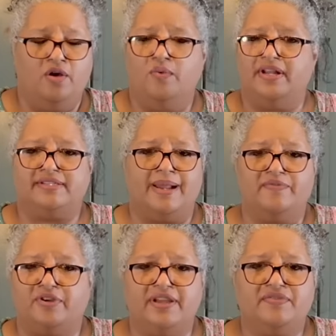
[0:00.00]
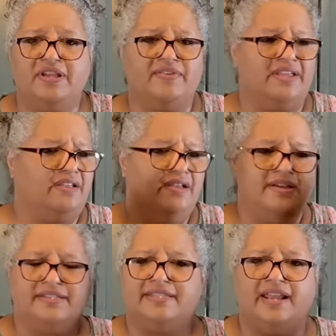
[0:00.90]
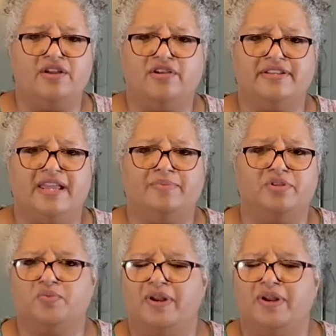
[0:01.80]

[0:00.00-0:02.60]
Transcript: When it's time for gift giving, setting our tables,